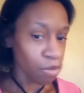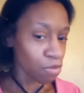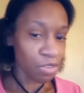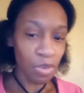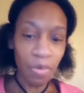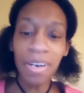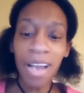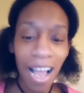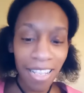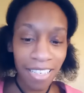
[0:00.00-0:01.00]
Do
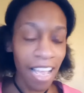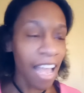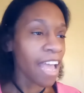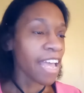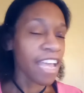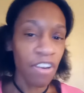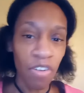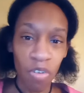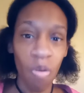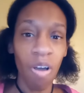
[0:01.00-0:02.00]
not
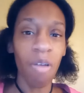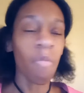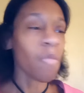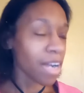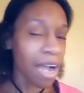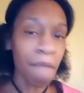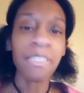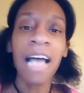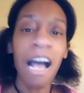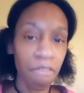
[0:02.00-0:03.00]
ignore what
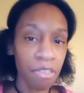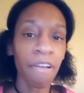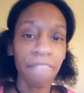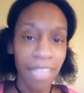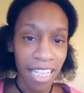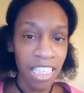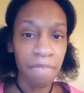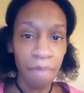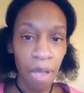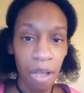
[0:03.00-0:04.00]
comes out of that
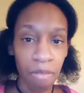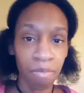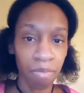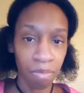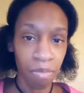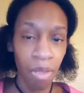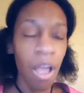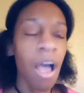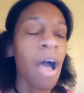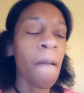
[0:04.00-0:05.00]
spell.
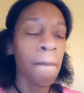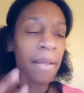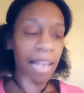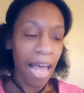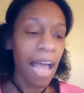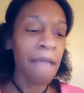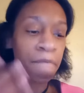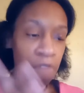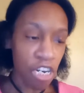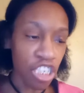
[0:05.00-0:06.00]
Apply
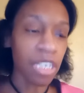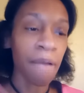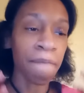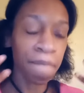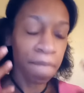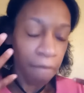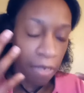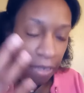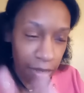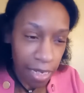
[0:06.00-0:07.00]
pressure.
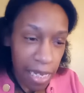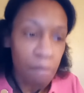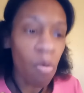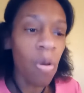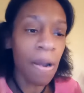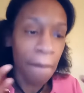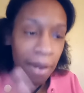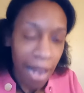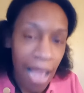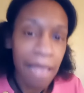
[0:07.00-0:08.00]
Keep on
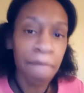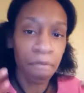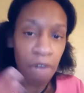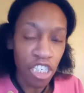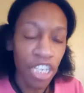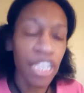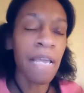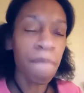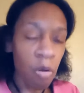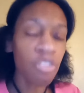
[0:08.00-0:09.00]
applying pressure.
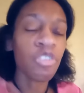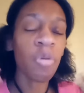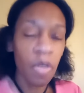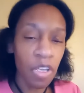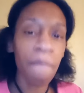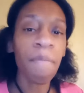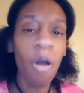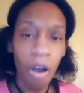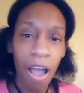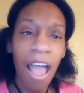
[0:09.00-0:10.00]
Keep on doing your
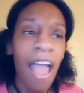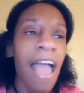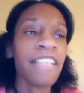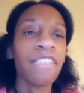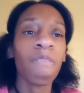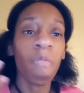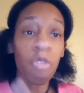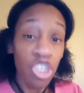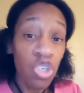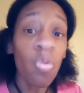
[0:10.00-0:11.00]
part until
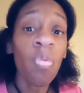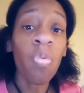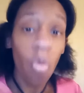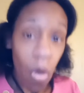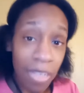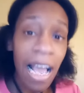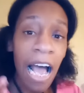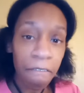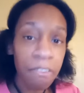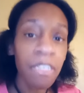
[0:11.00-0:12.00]
what you want
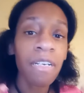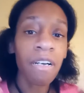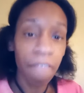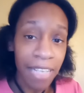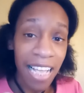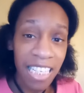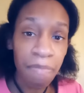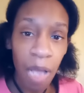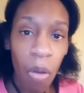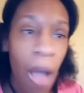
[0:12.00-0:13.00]
out of that
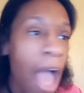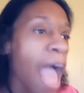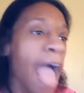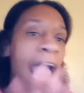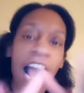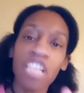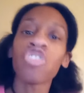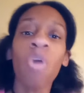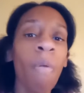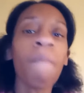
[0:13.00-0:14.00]
spell has
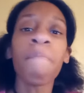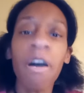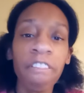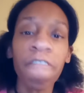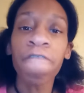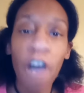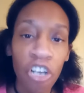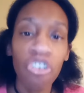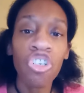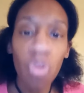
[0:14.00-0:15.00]
no
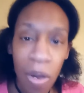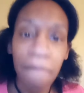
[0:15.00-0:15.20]
motherfucking choice